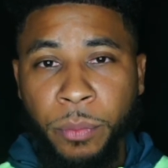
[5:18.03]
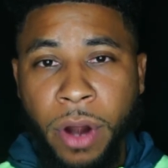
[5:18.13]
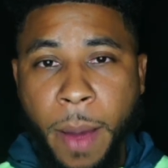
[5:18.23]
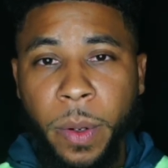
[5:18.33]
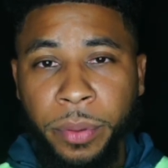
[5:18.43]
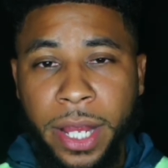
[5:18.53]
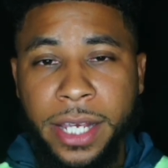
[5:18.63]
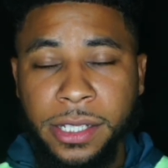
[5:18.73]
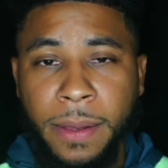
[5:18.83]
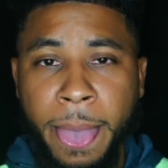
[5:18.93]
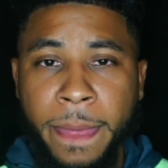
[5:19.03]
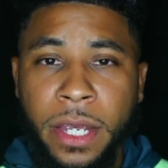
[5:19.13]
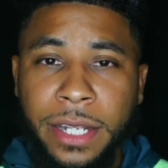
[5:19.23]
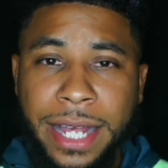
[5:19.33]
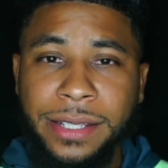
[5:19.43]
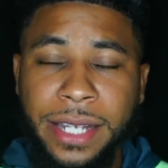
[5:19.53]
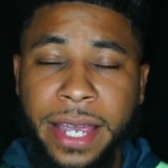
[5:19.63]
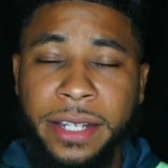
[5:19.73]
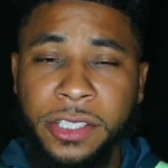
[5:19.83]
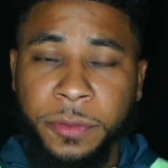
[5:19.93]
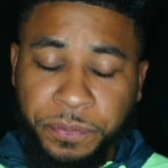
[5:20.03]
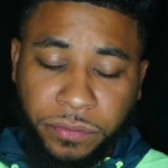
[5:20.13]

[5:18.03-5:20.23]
proper place that says,